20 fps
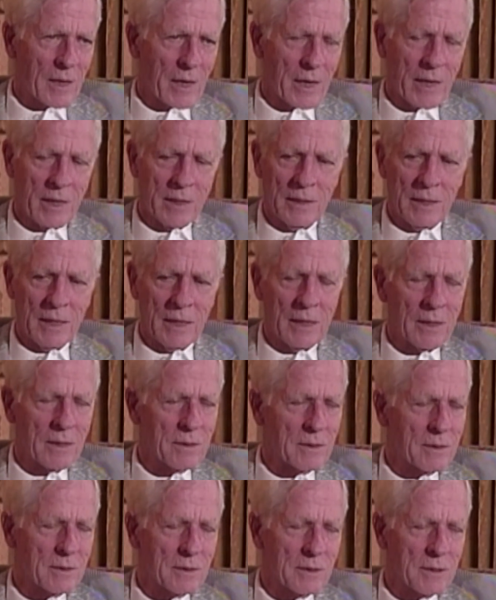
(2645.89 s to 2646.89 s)
And they
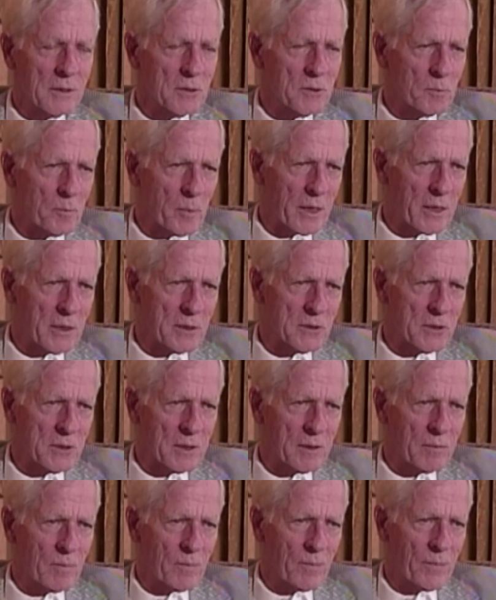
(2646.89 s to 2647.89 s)
despised
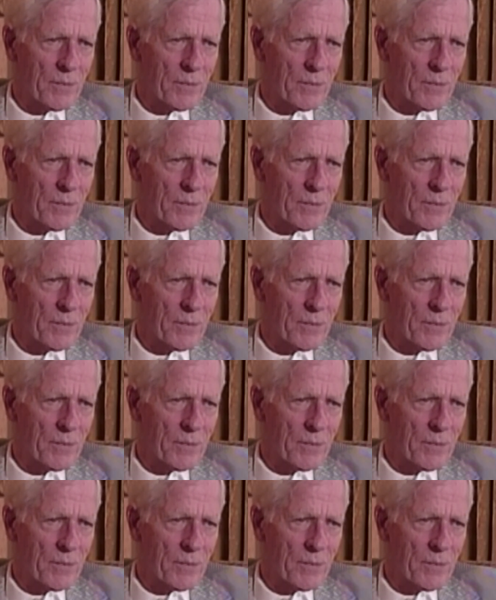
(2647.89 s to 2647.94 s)
him.